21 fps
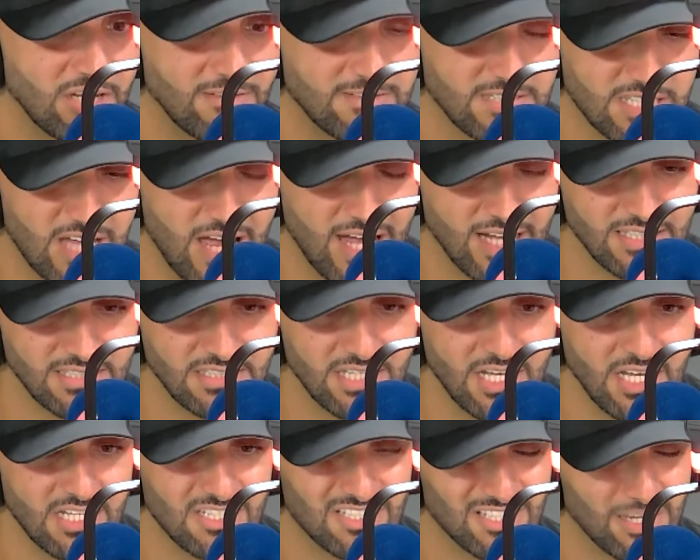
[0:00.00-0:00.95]
have signed
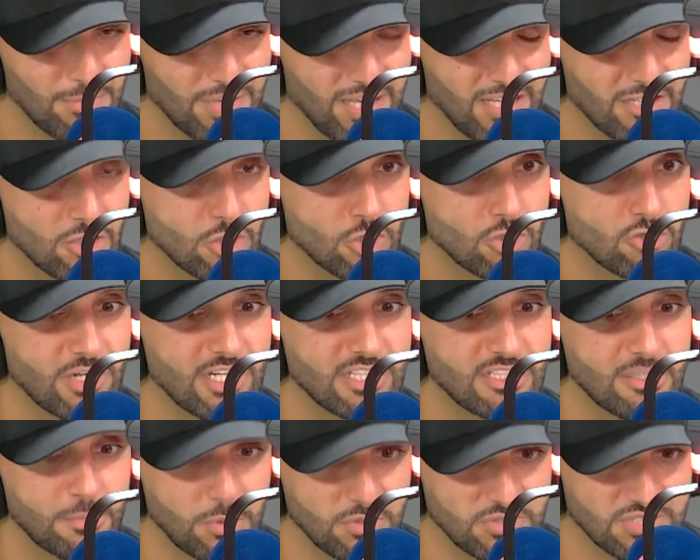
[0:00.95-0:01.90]
some
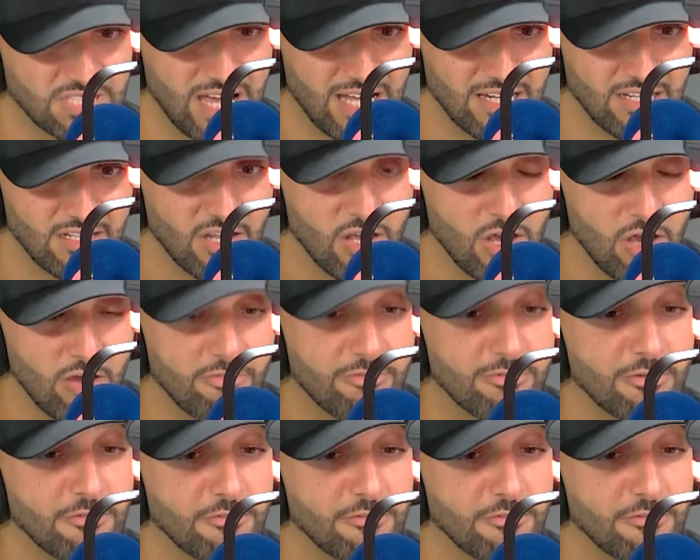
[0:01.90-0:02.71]
incredible talent for